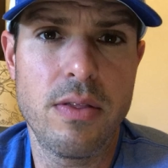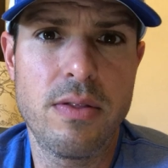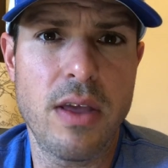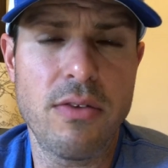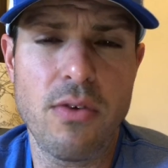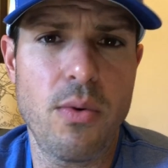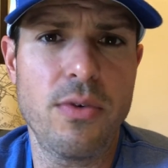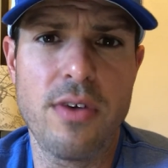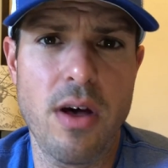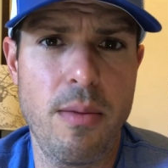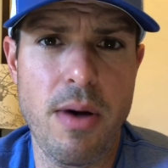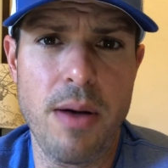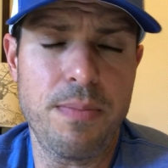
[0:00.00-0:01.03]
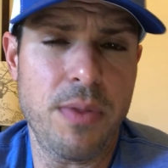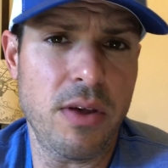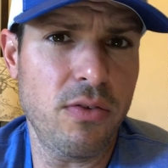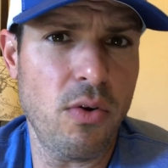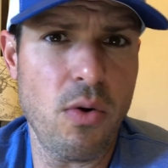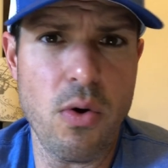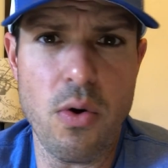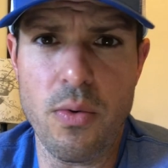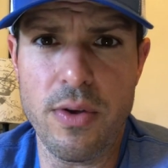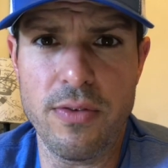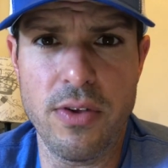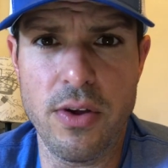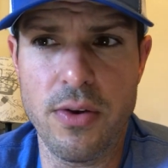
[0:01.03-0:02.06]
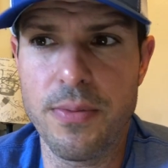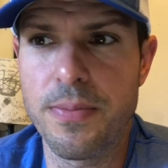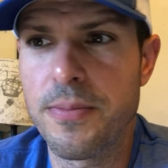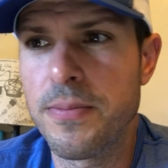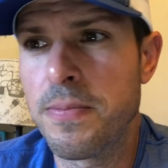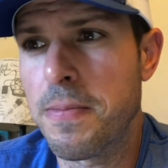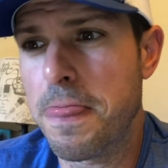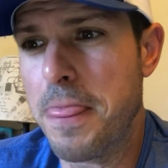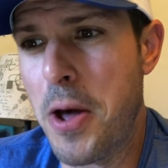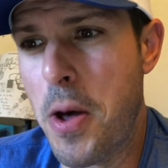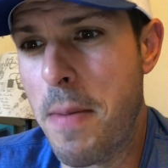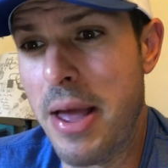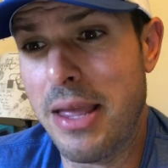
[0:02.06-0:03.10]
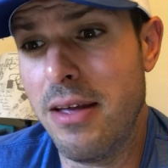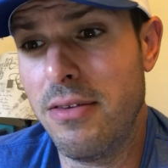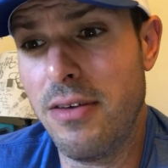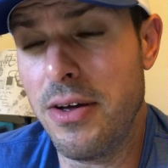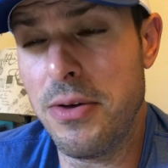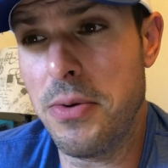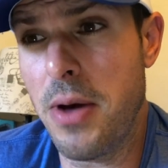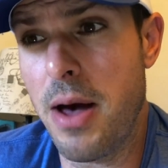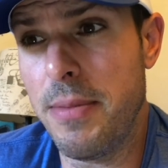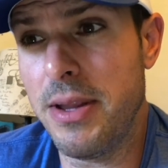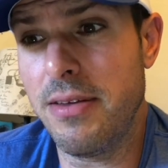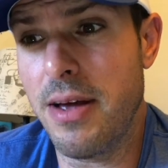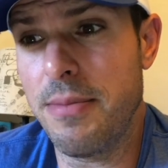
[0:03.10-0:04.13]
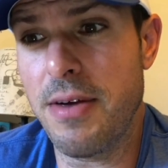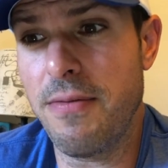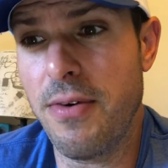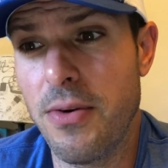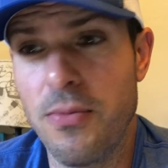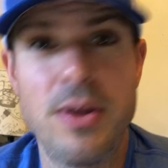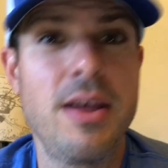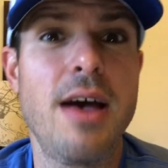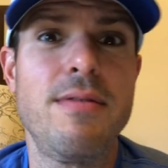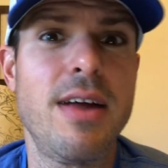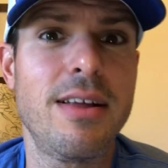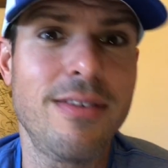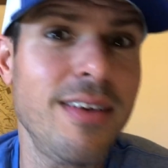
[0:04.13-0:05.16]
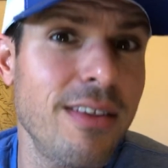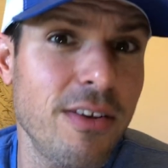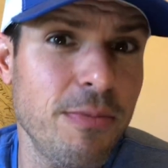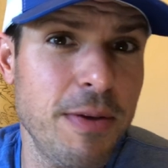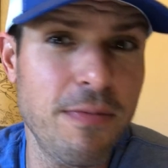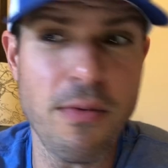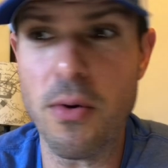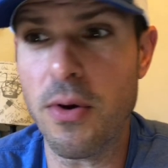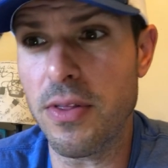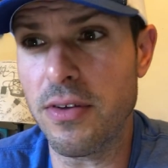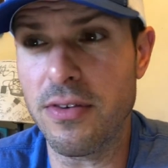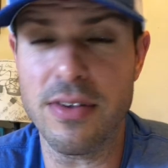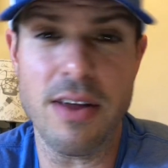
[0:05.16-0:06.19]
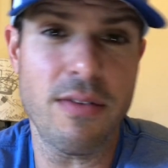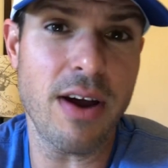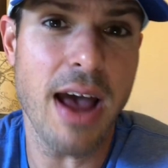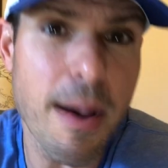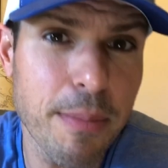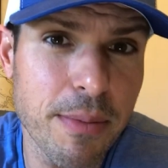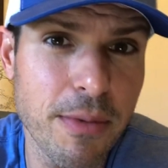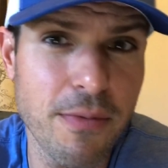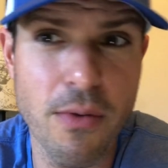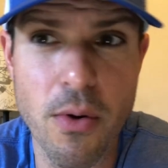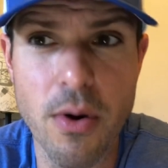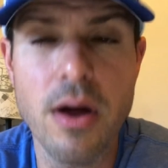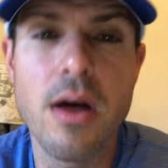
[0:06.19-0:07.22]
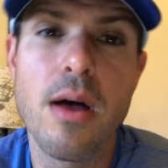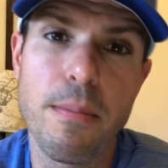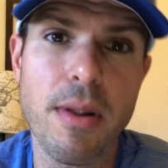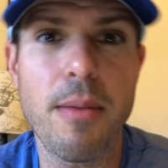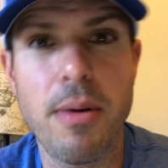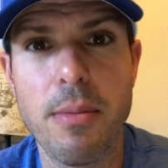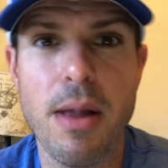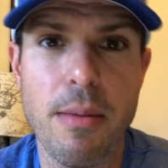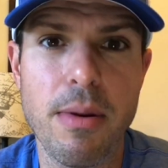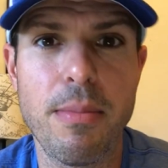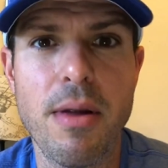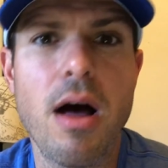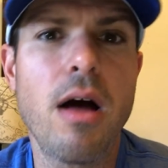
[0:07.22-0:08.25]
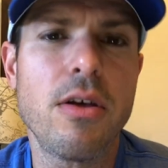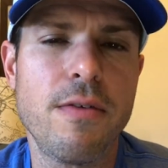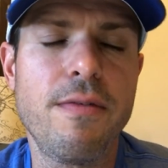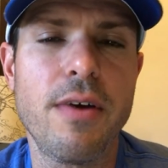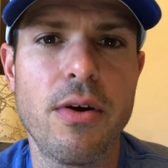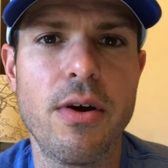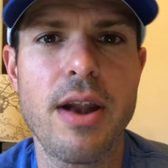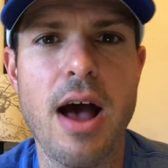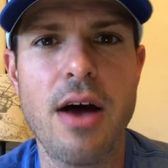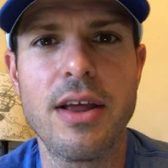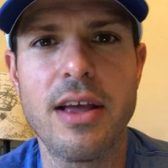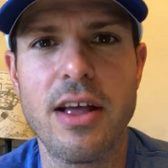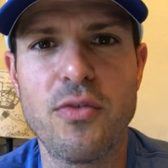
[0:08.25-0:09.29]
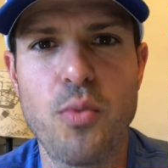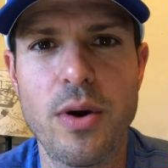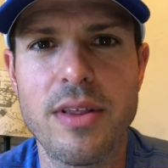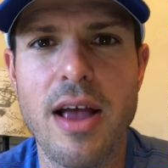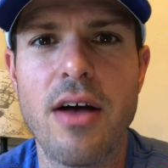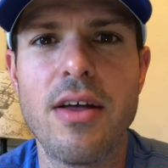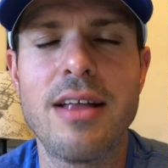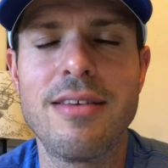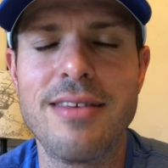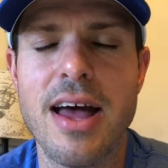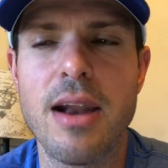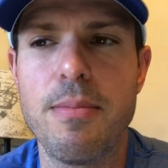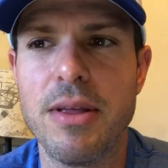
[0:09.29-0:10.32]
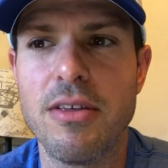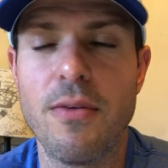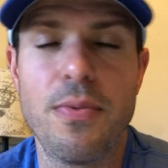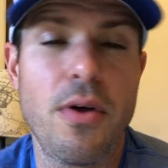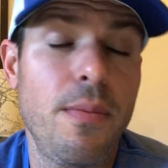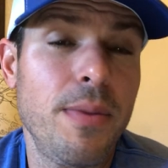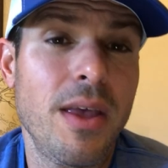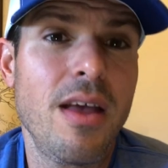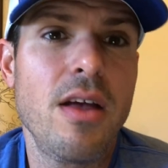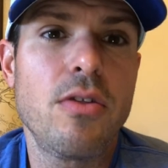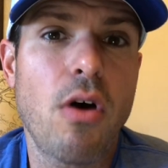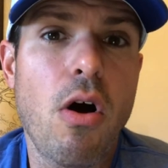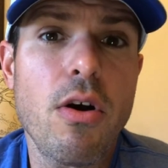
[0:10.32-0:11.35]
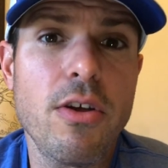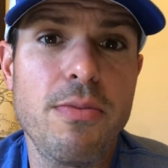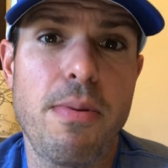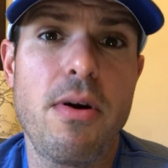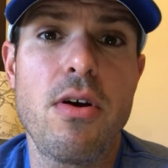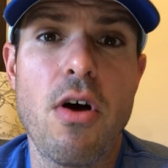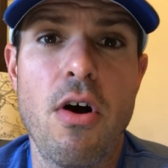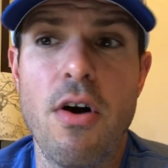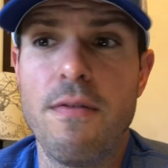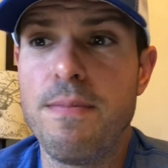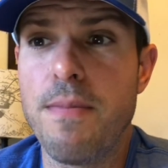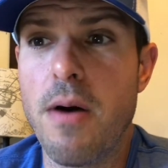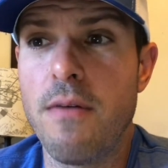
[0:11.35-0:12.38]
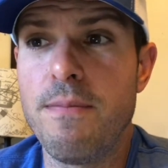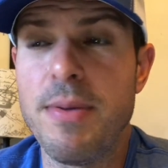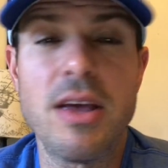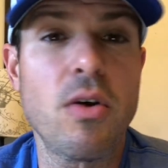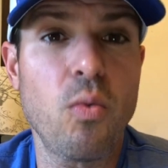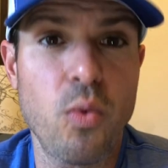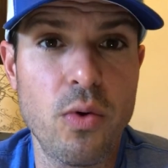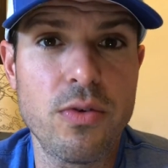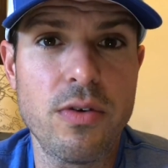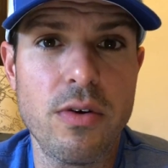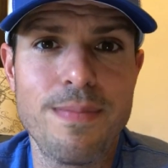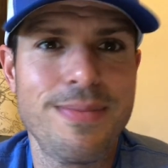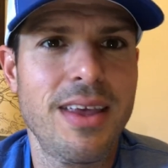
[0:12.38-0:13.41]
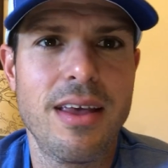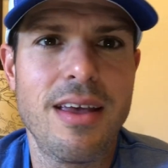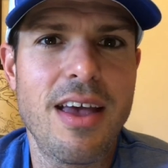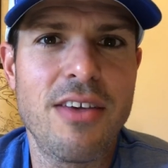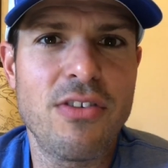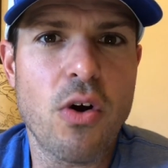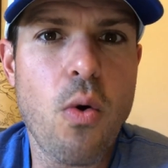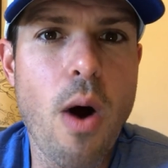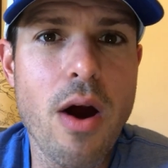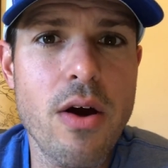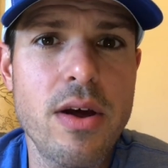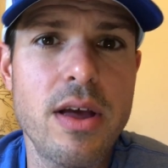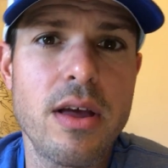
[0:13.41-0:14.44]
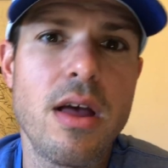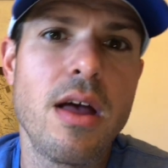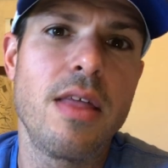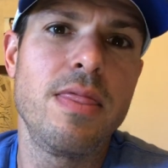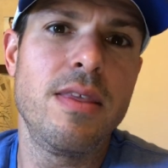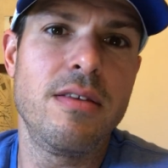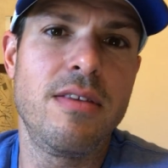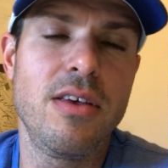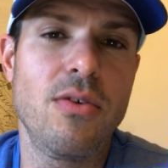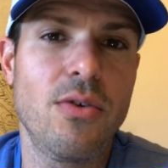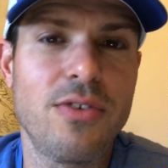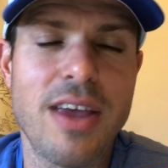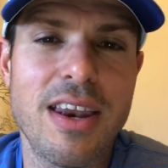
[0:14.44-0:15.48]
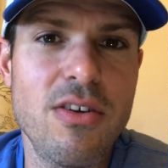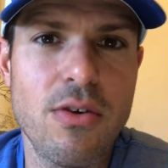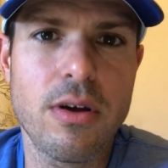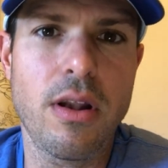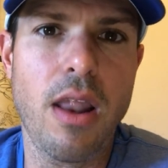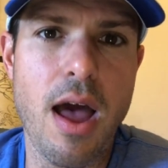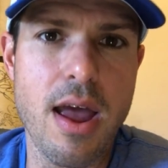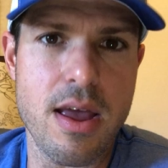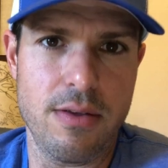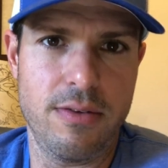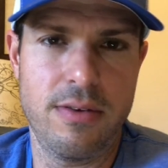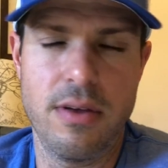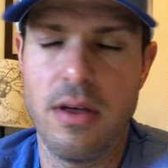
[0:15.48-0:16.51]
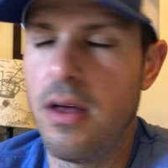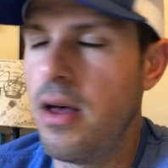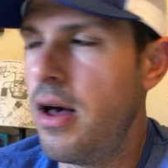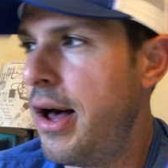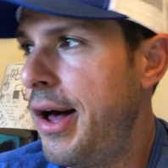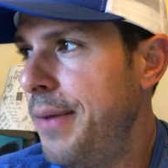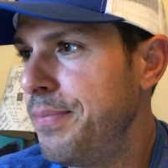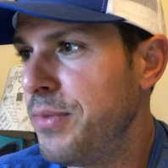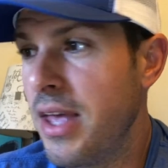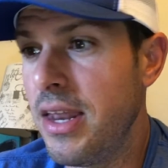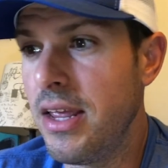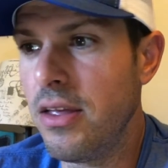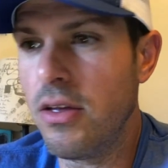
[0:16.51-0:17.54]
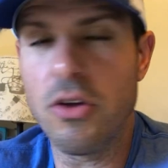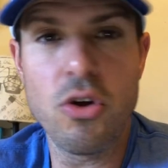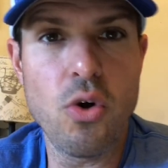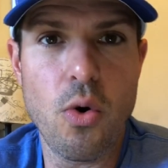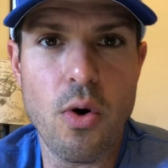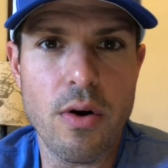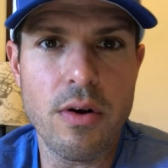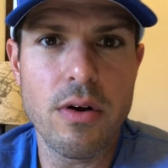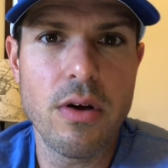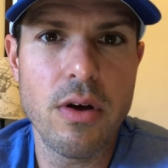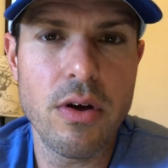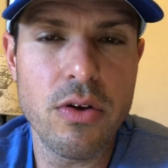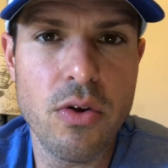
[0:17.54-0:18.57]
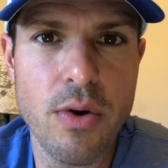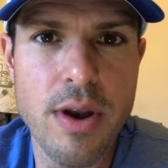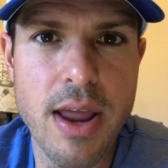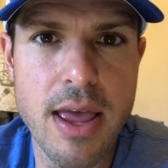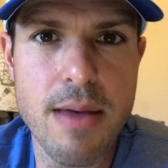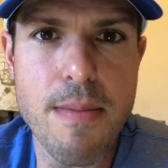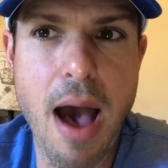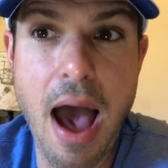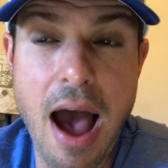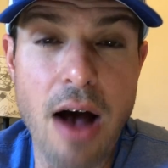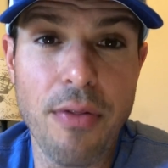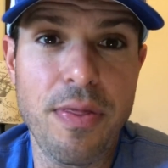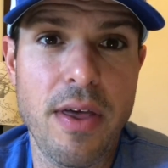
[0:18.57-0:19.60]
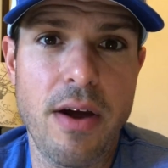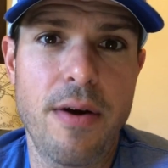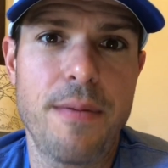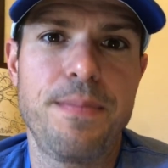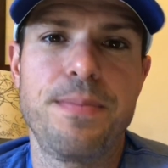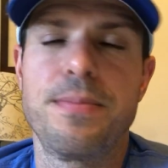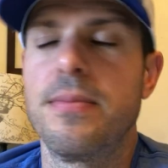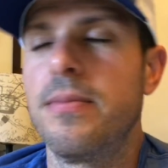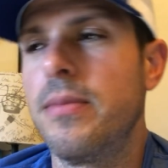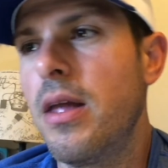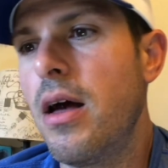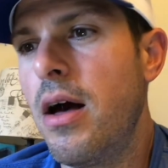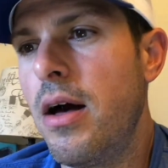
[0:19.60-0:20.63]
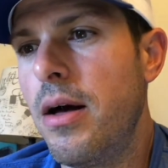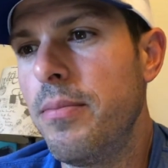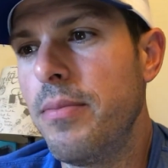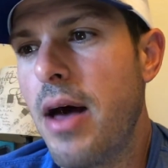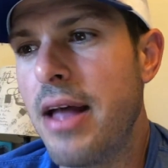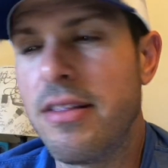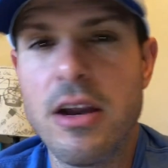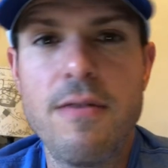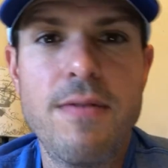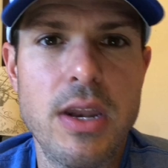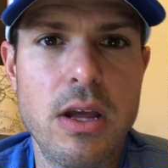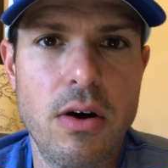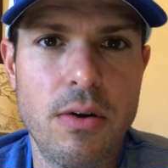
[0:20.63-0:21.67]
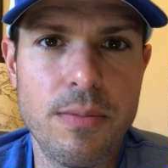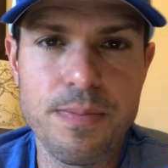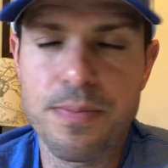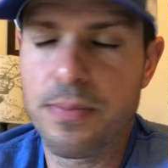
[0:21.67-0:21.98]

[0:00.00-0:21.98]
Things always come up. Things are always new. I can't tell you how many times I've heard, we have not seen this before. This has never happened before. Blah, blah, blah, blah, blah. You figure it out. It gets worked out. It's not a big deal. But the hardest part of being a realtor is acquiring the deals, getting your clients, getting your name out there. I did a video